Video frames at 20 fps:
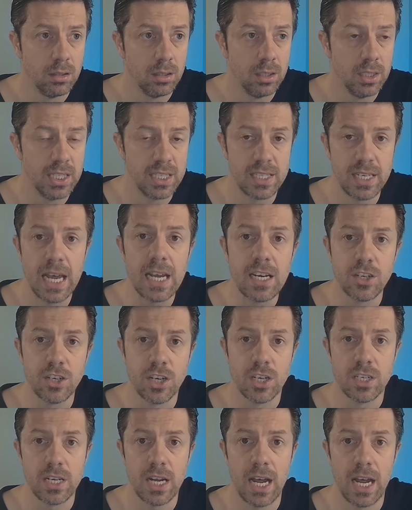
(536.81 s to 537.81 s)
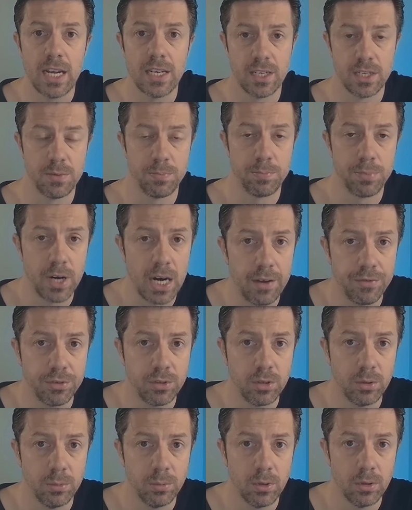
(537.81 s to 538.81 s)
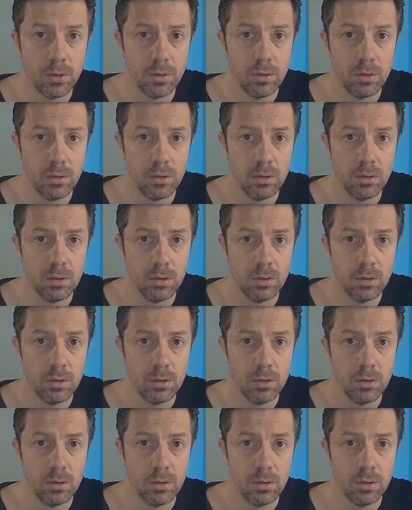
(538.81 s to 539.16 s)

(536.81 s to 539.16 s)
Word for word: this exercise is profitable,